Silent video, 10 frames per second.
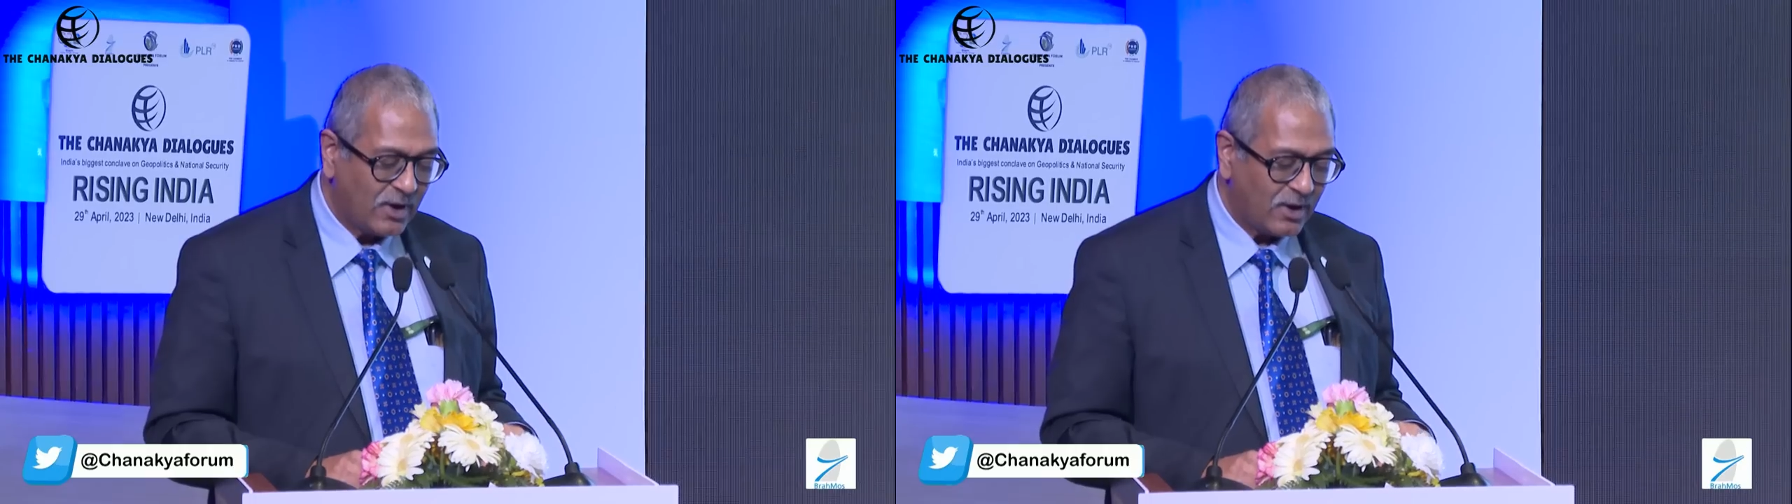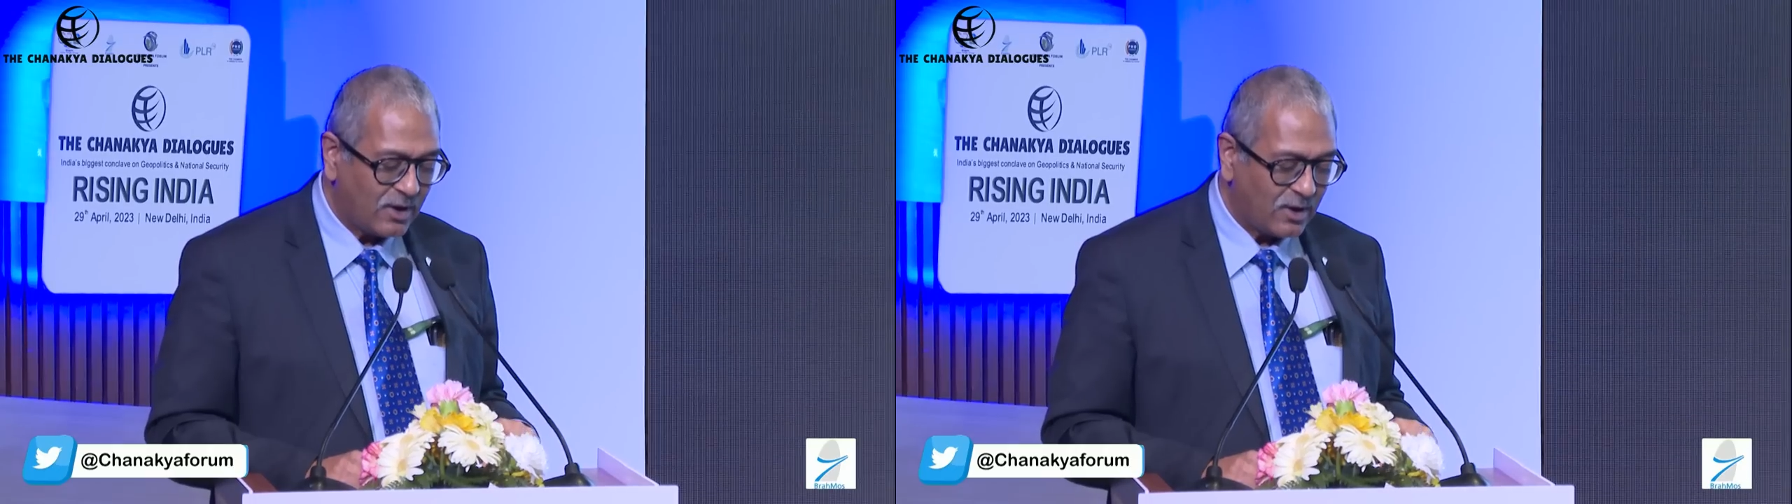
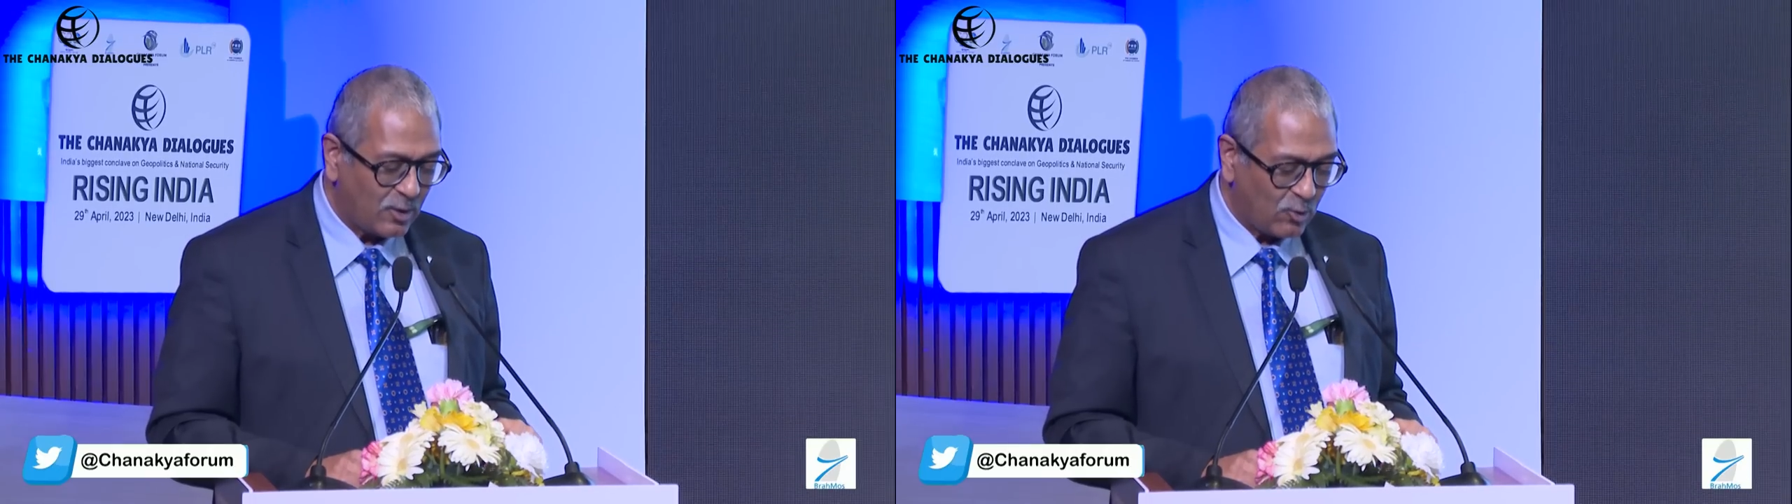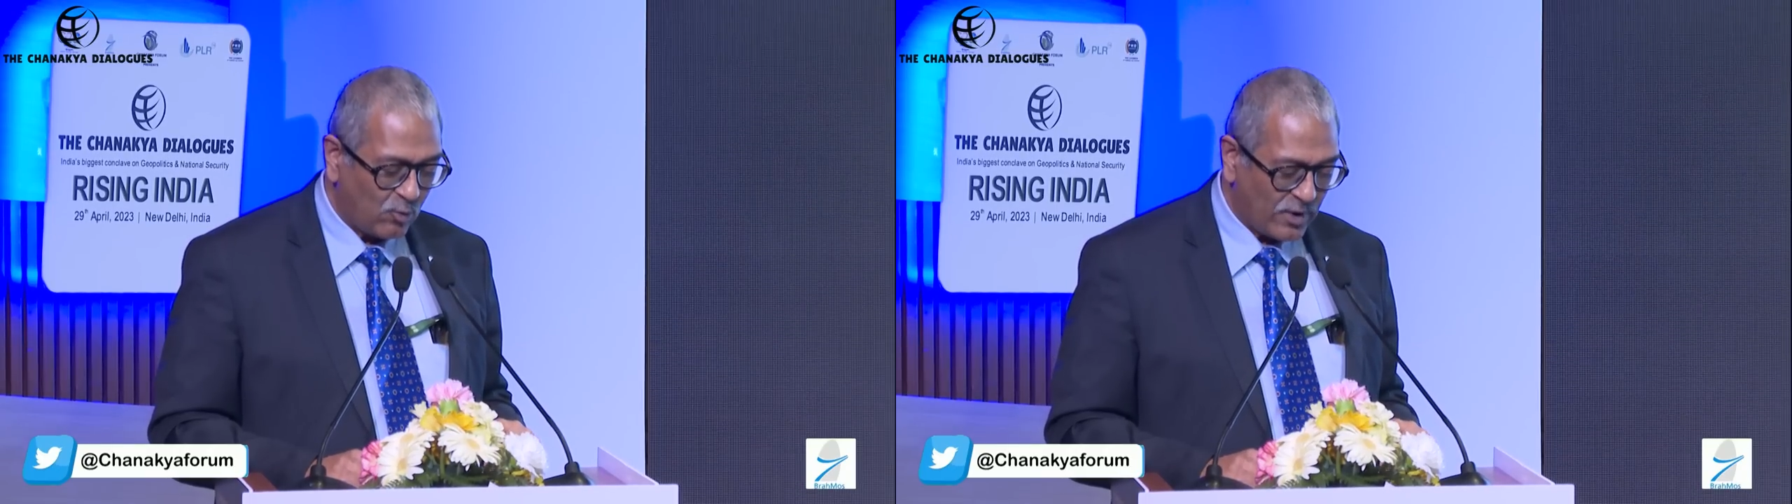uh,
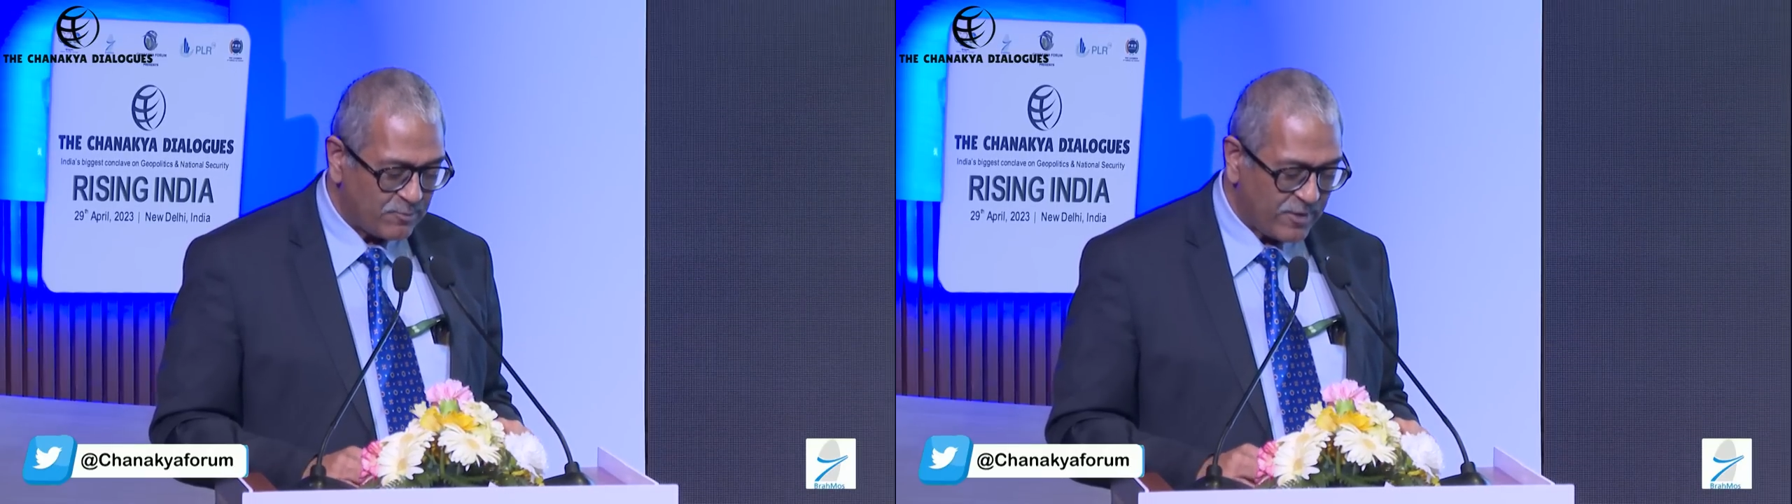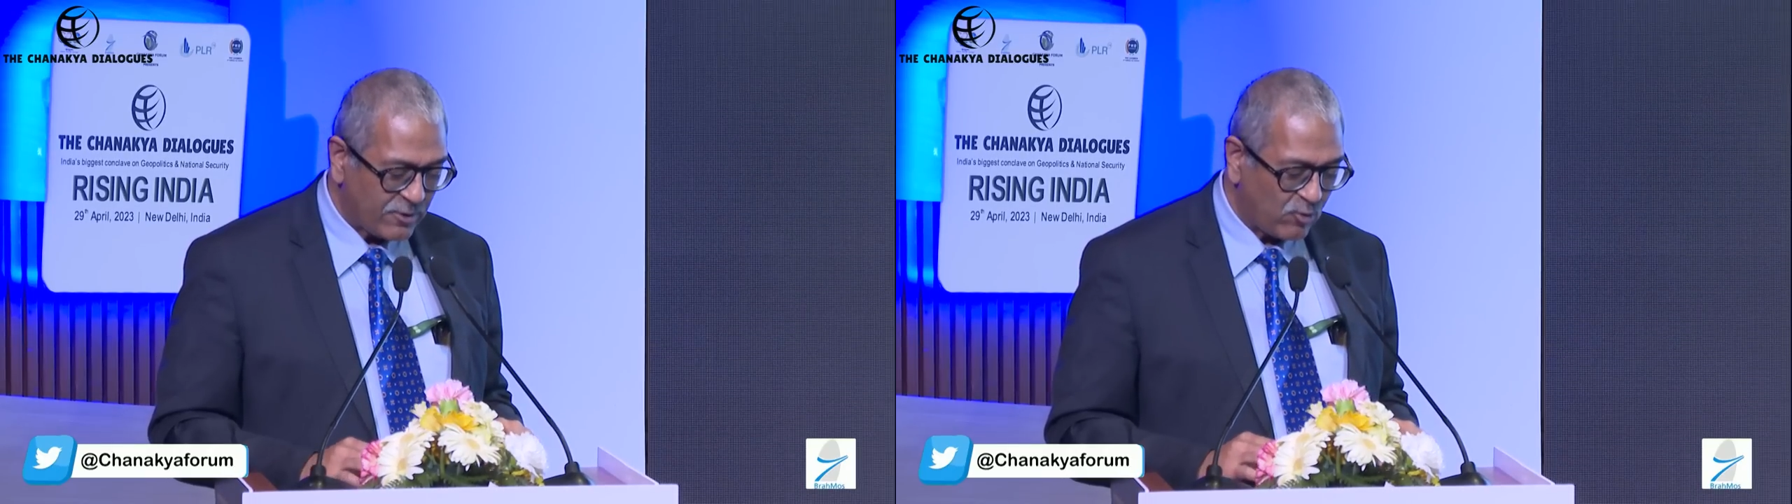
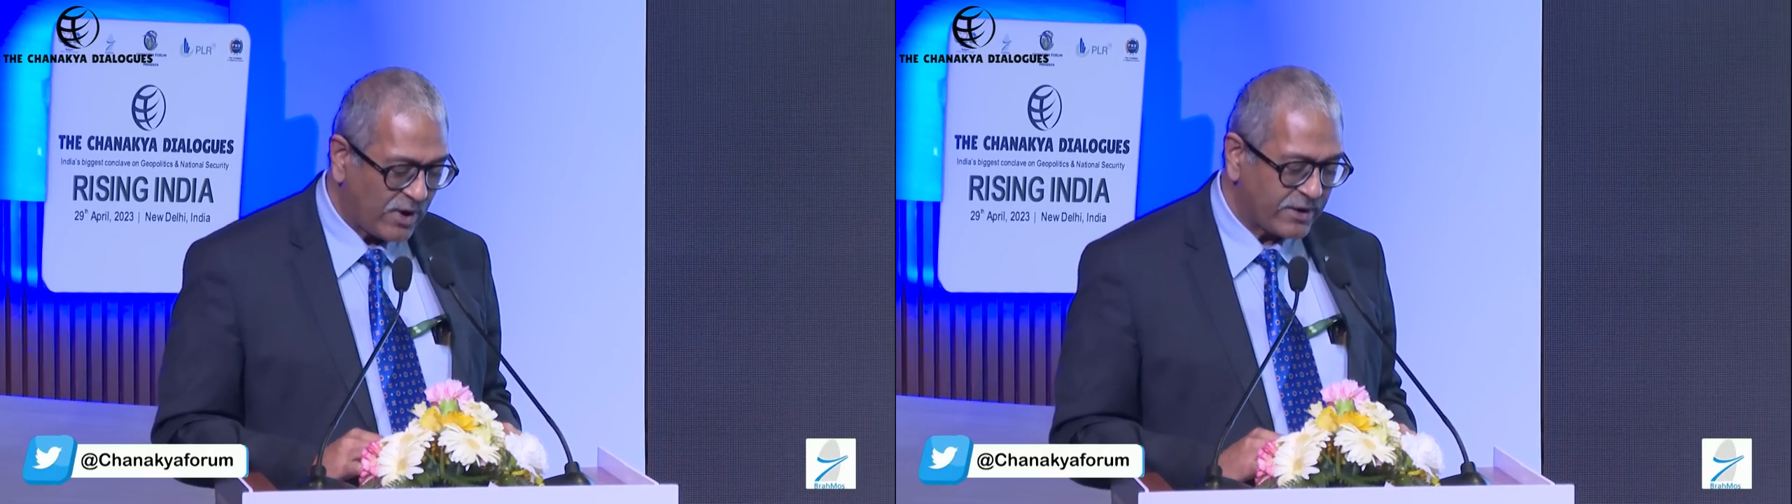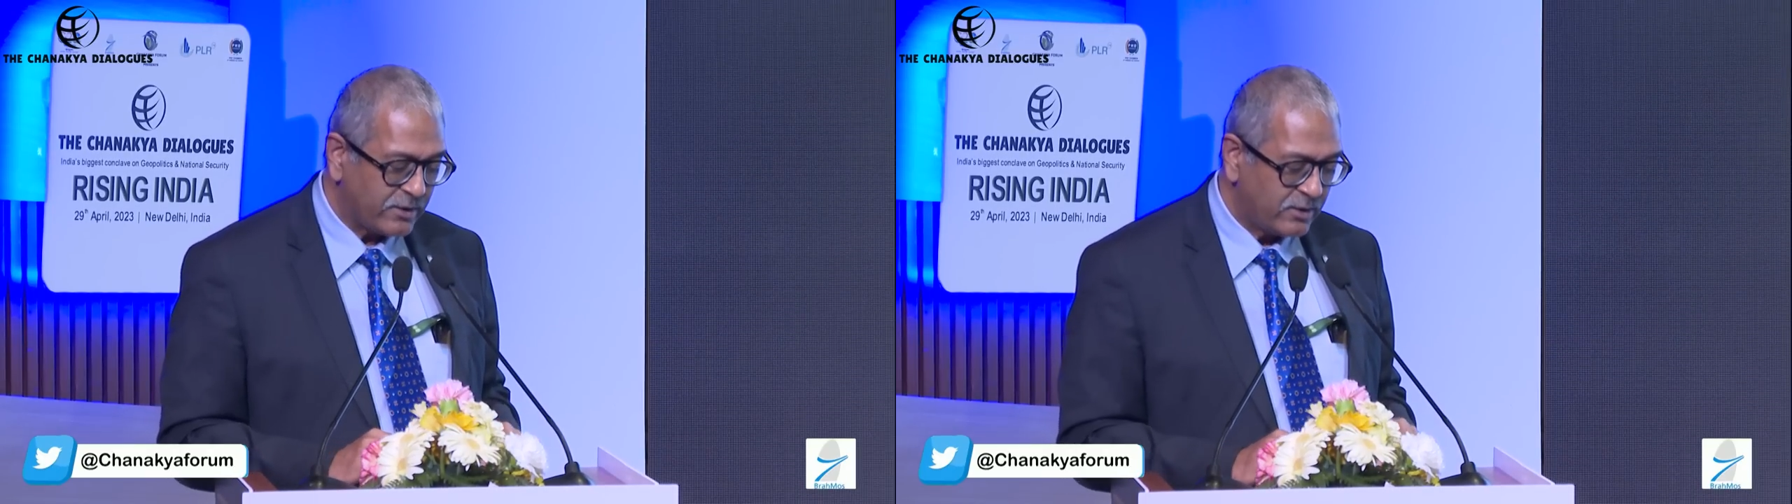one by
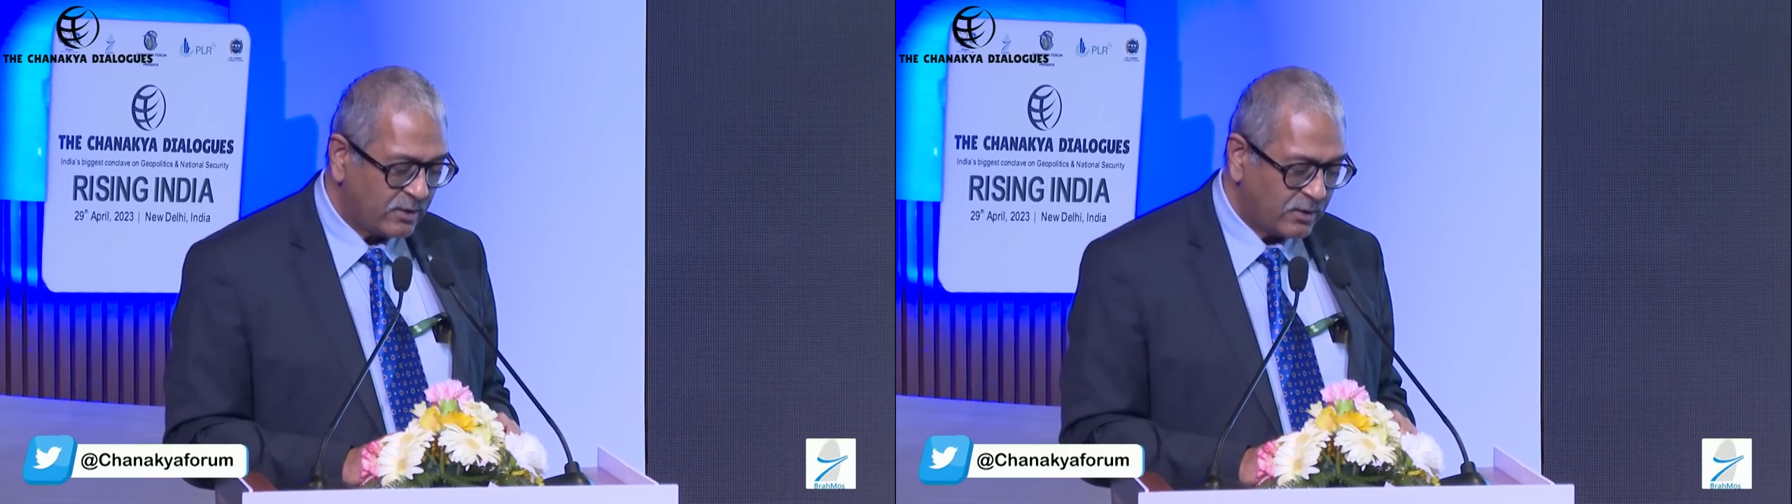one.